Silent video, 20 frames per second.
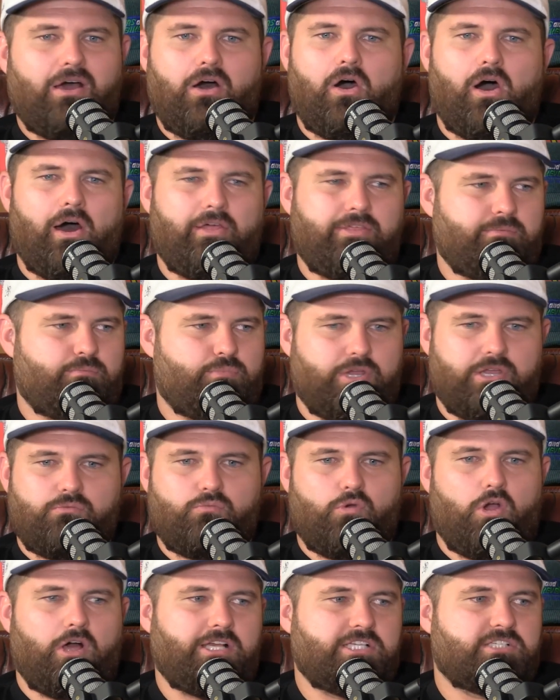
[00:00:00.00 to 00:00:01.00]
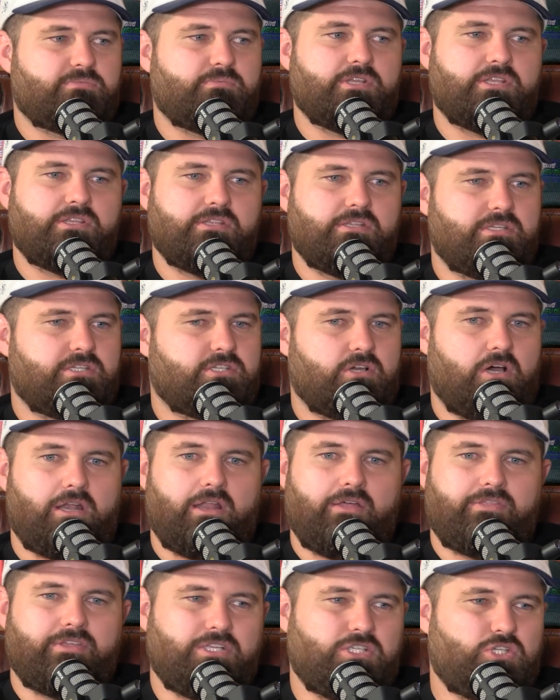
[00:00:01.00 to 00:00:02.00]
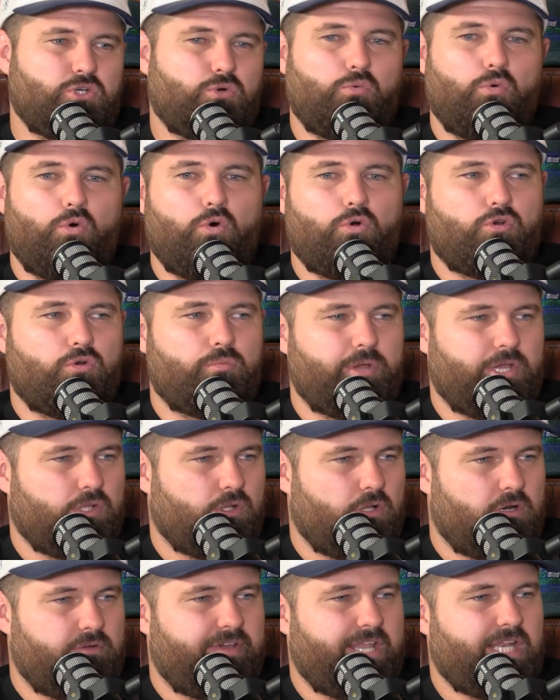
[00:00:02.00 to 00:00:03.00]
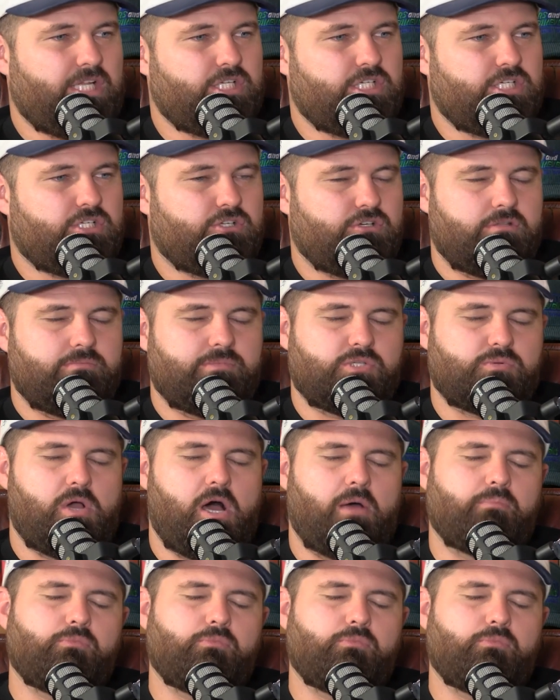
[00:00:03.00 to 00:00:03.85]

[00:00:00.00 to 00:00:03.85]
I think bringing Riley Smith into this side, I think Dill Walker will bring a lot of energy to them as well.